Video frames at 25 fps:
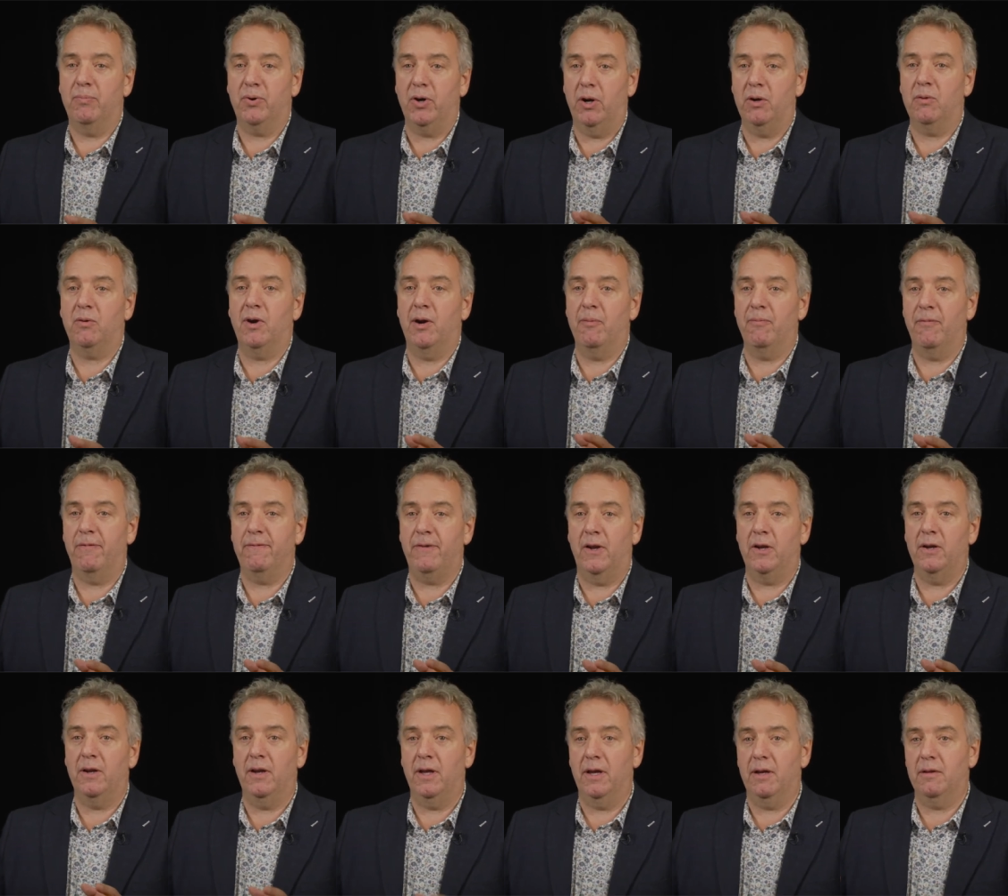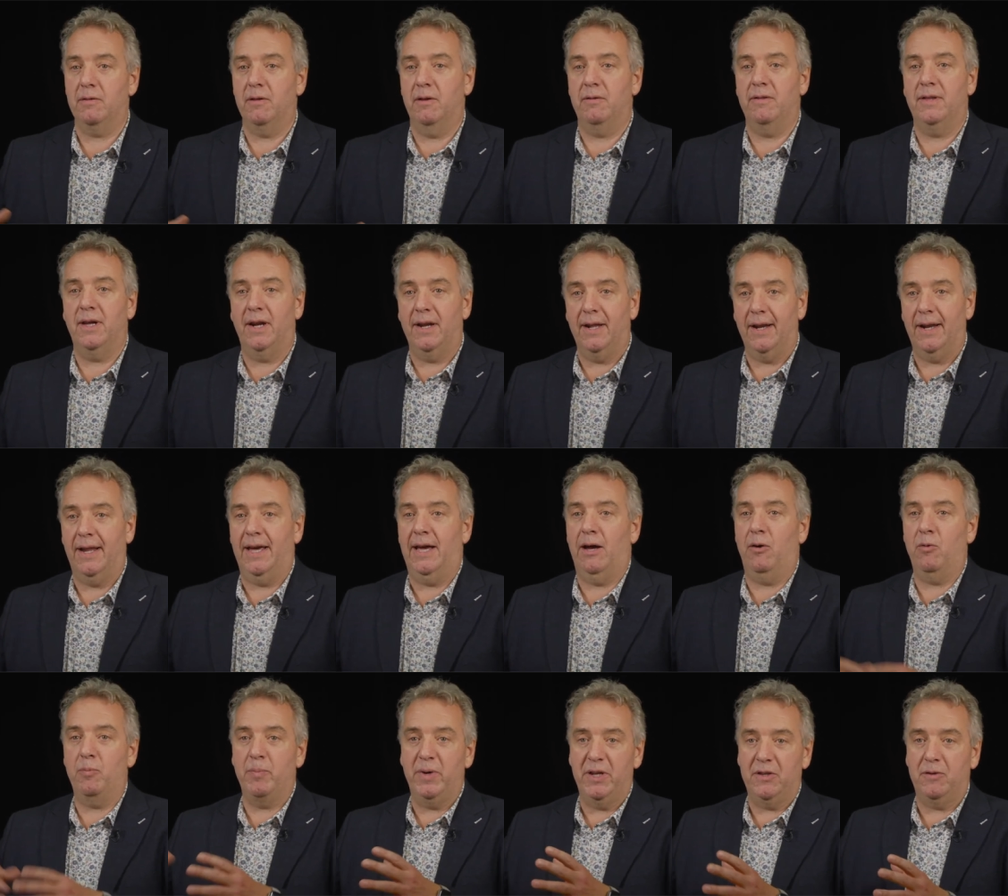program funding that then
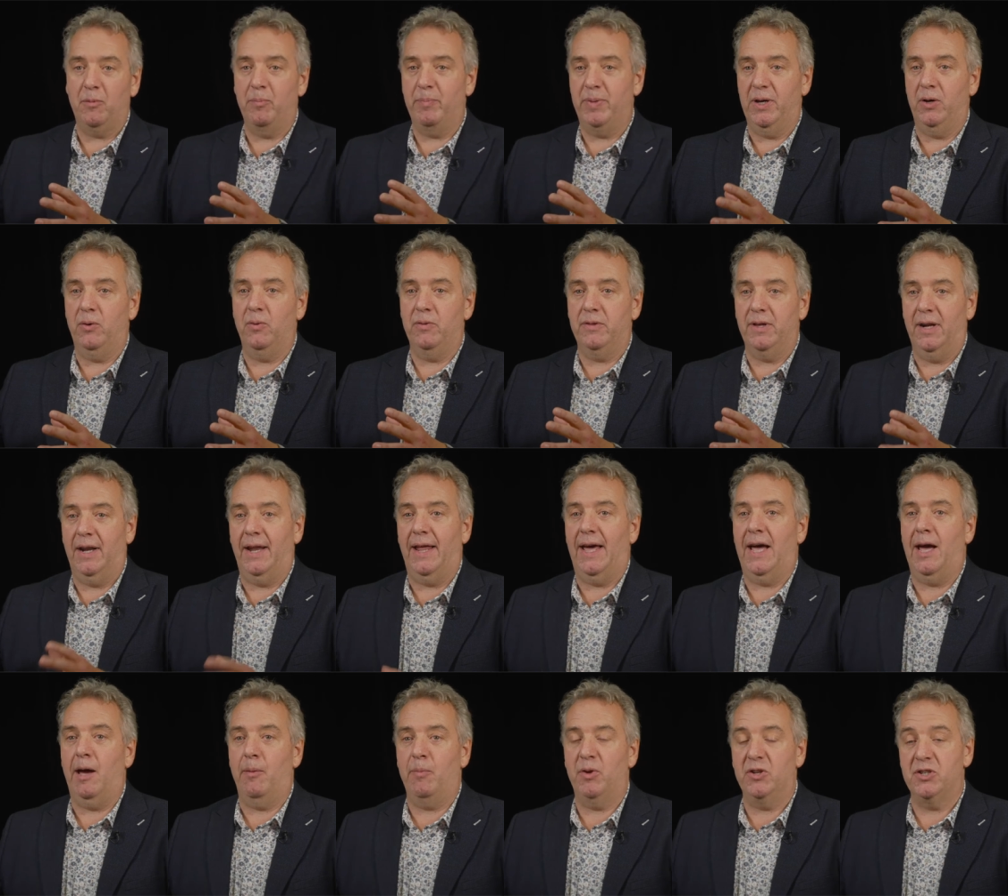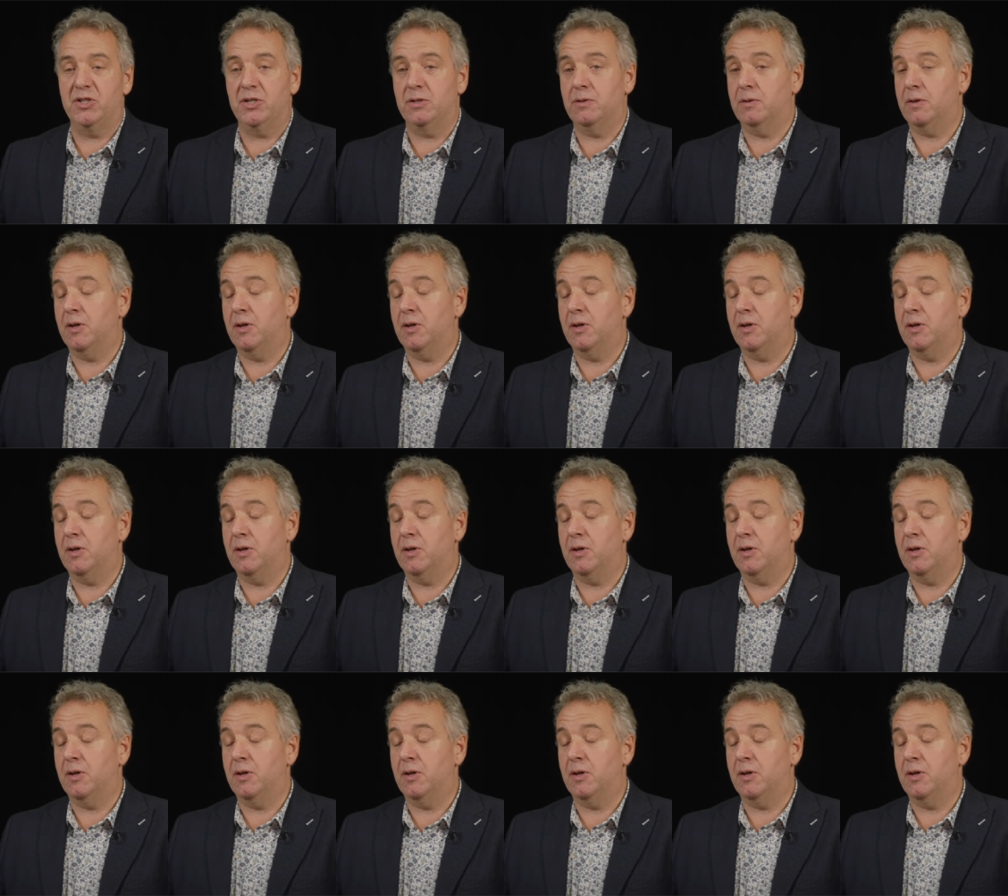allowed me to build the lab and